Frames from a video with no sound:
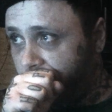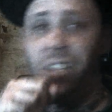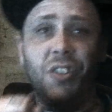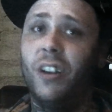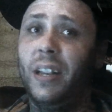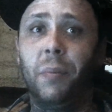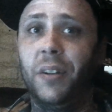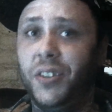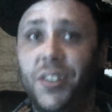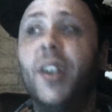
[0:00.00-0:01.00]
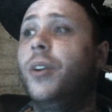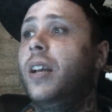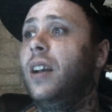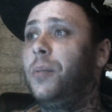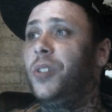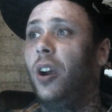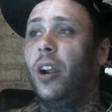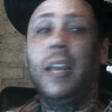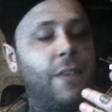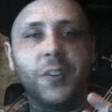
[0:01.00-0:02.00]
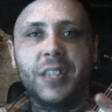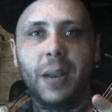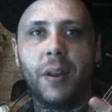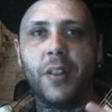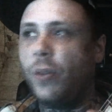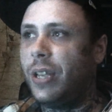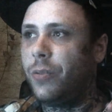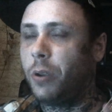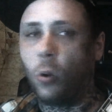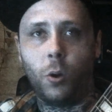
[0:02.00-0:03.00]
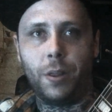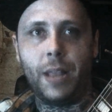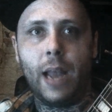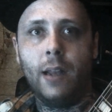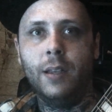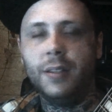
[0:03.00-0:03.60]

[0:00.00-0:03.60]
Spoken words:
just drink a bunch of soda. I'm sorry. The first thing I'm going to do is record that.